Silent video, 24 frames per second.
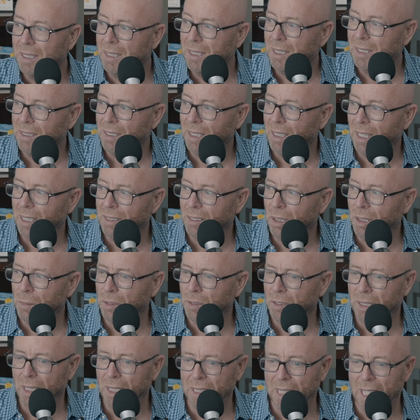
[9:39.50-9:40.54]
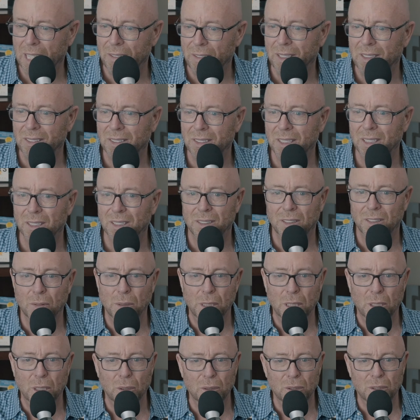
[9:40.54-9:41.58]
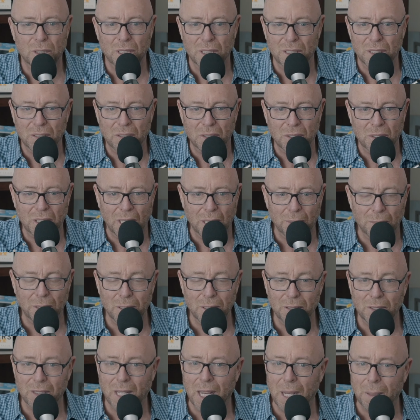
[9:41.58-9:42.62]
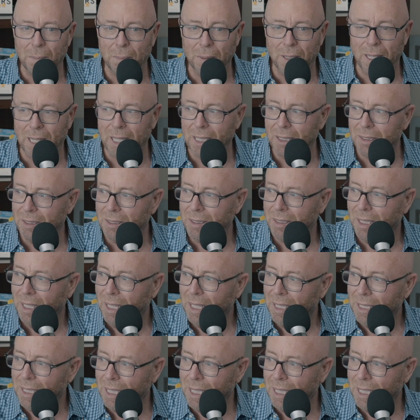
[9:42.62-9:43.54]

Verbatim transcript: Yeah. It's almost like Navy SEALs. Everyone goes to the same exact place.